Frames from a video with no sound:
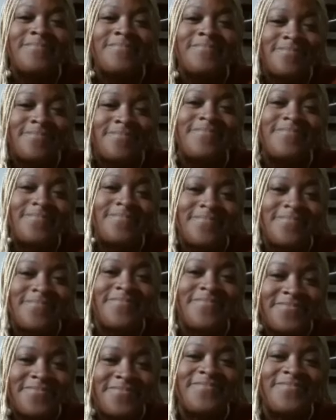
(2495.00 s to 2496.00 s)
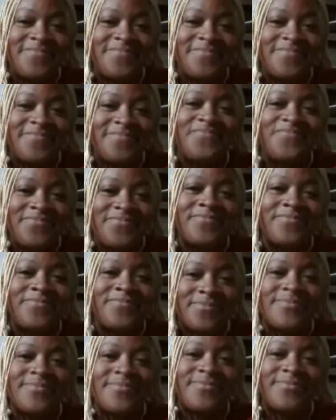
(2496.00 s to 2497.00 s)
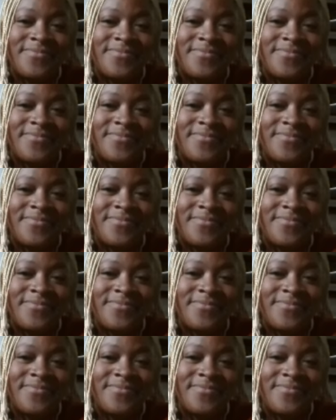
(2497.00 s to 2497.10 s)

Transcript: history and where where we've